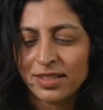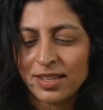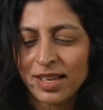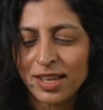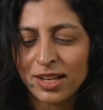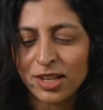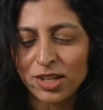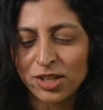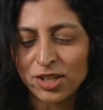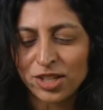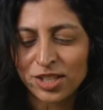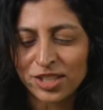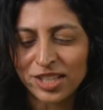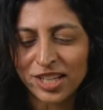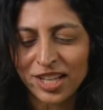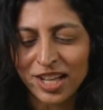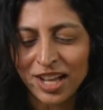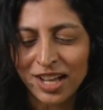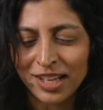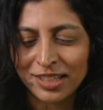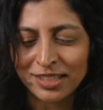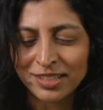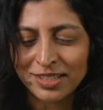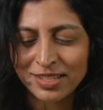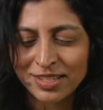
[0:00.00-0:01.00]
And look at the
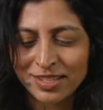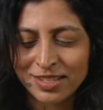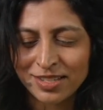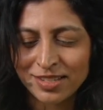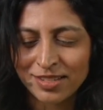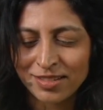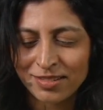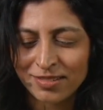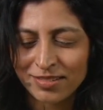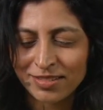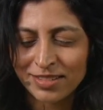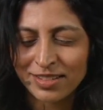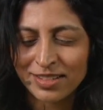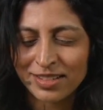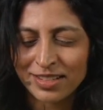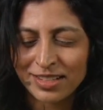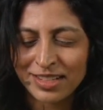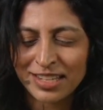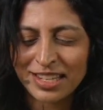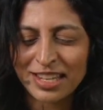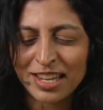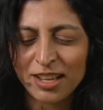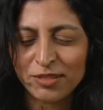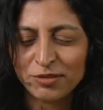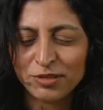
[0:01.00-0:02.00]
colours.
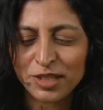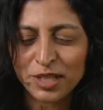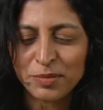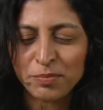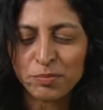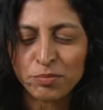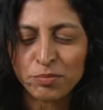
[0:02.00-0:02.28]
Lovely